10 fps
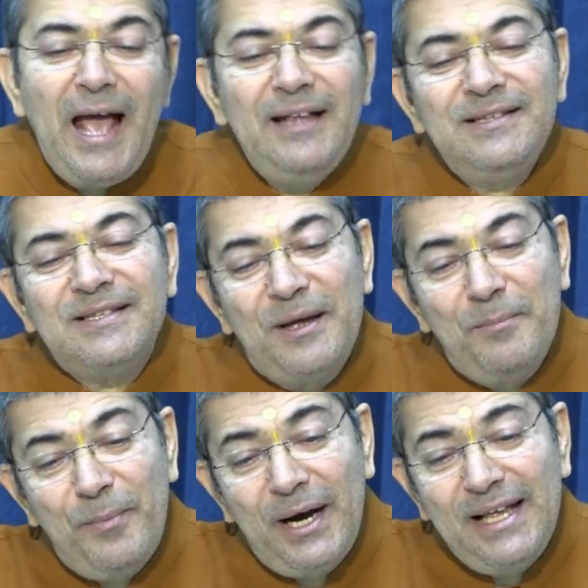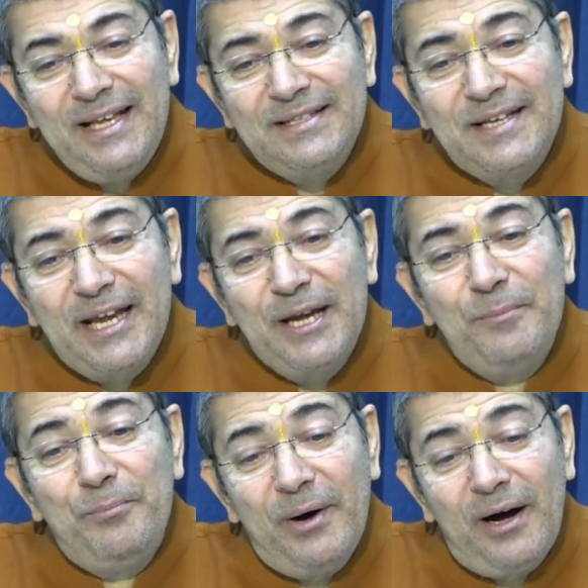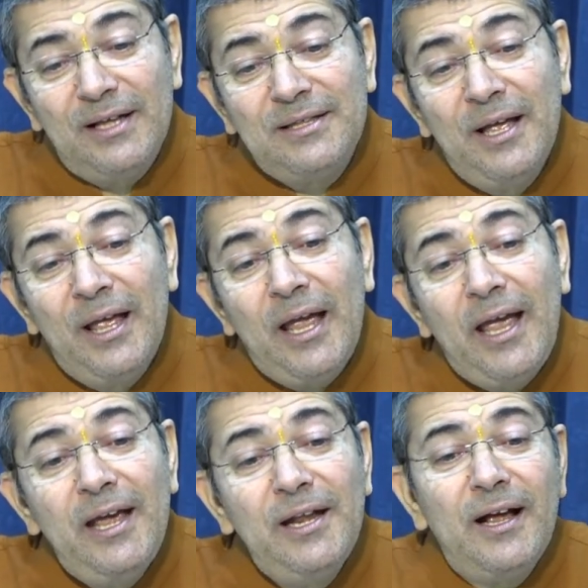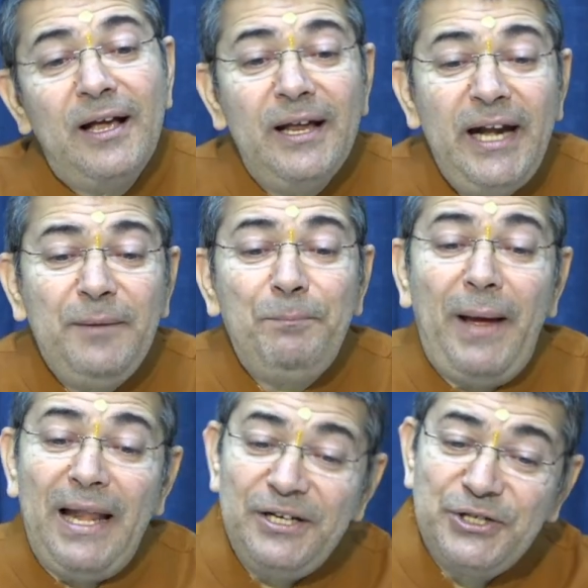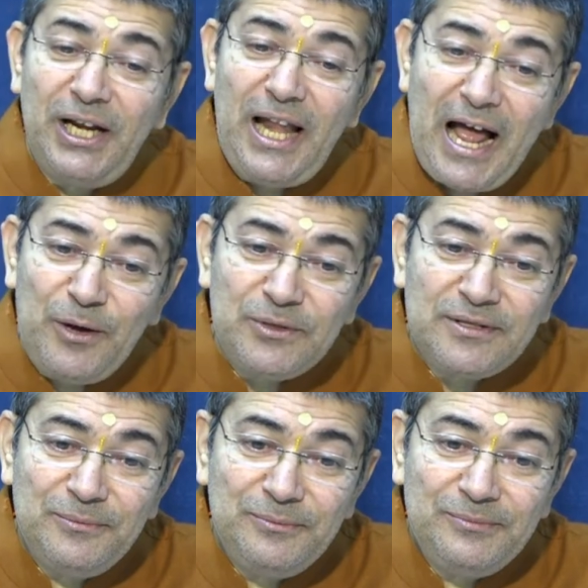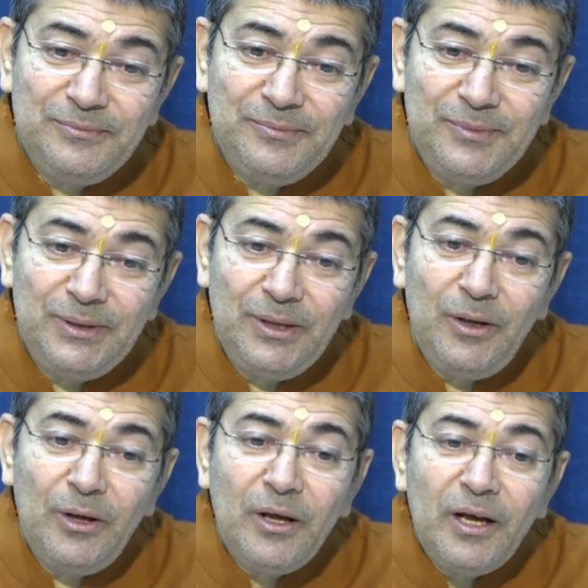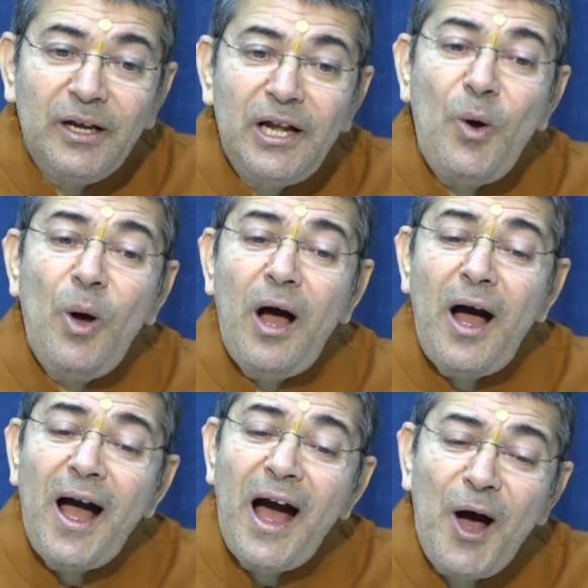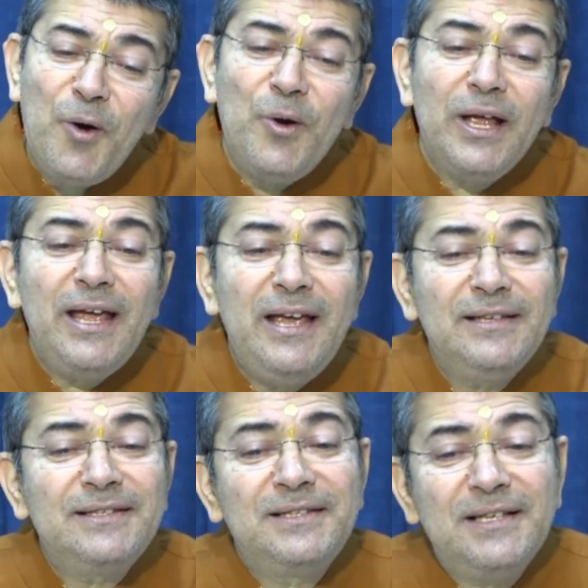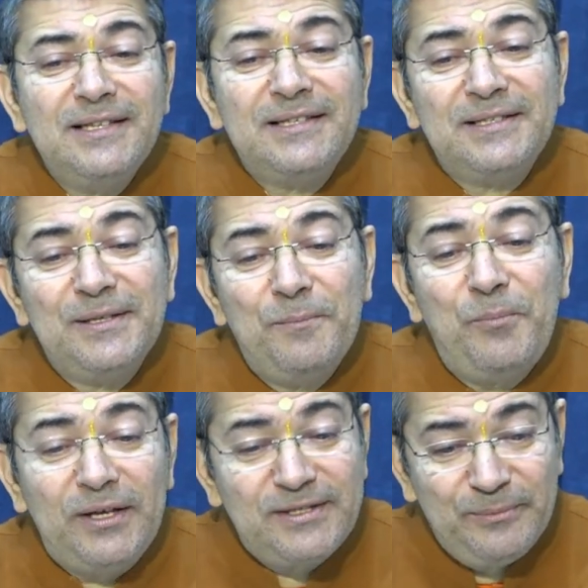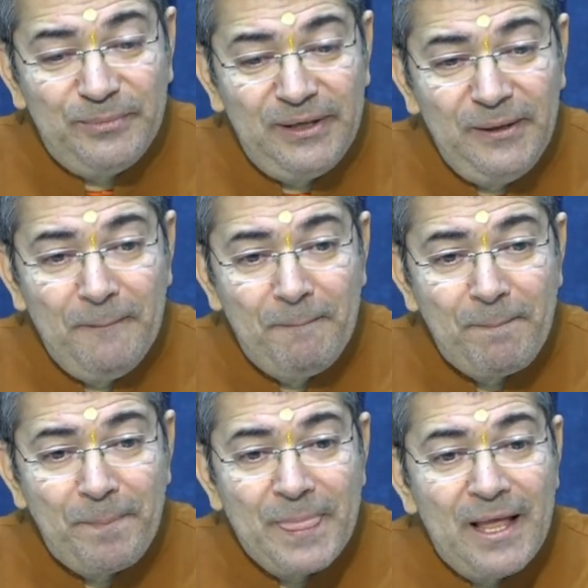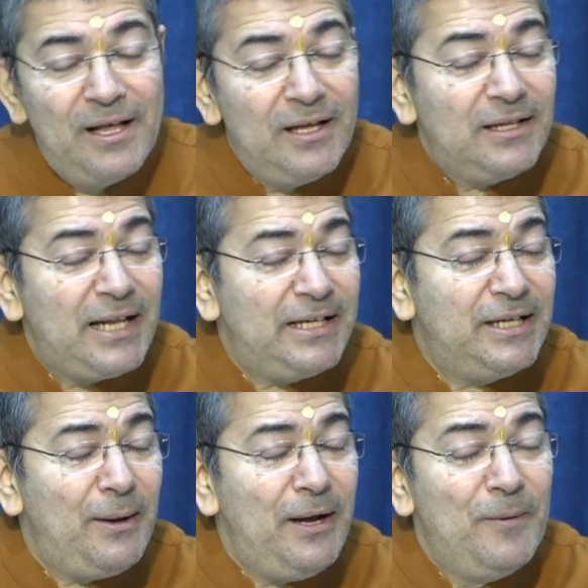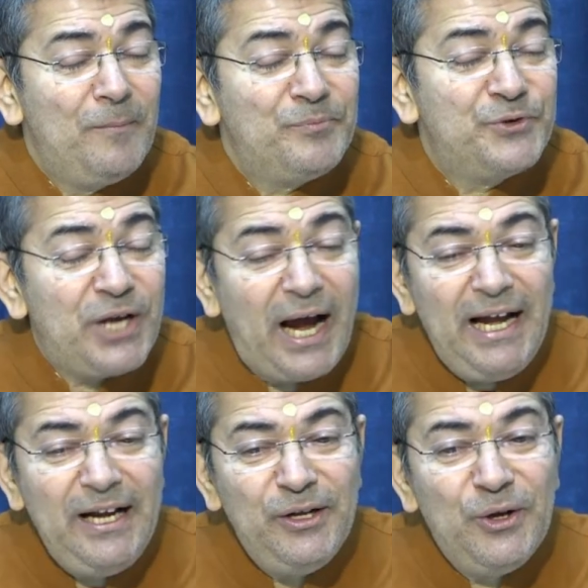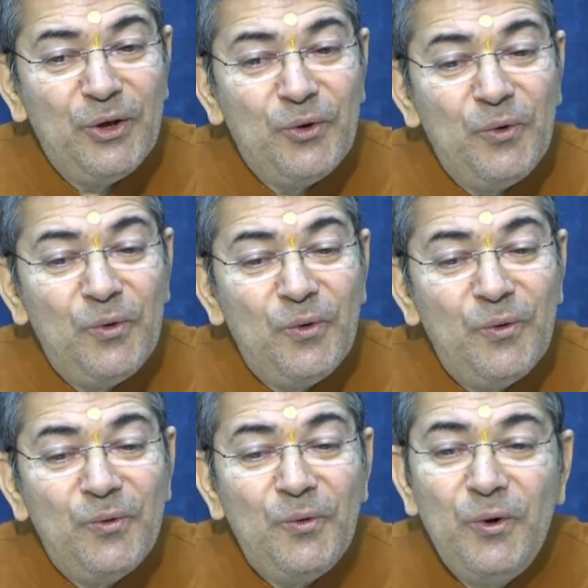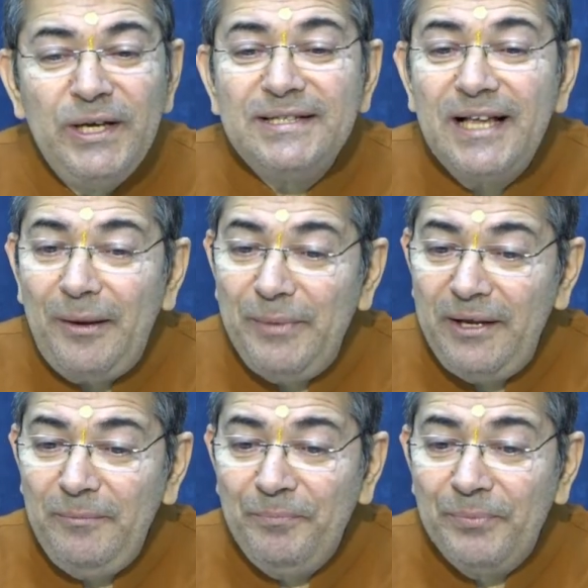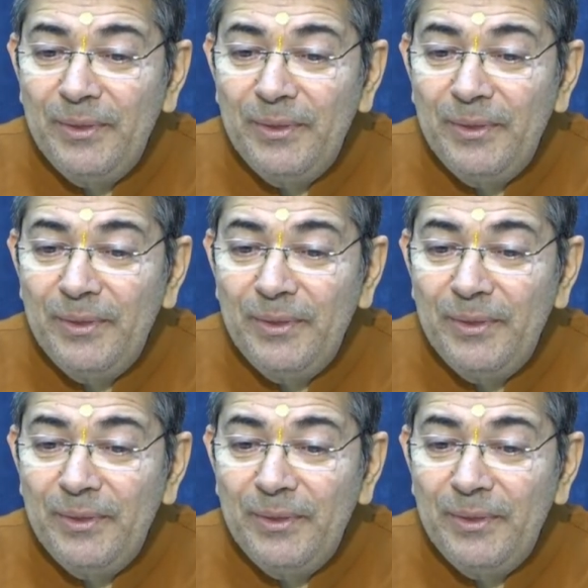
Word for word: and somebody is taking birth in a great palatial house. Now, how is this possible that the child who is coming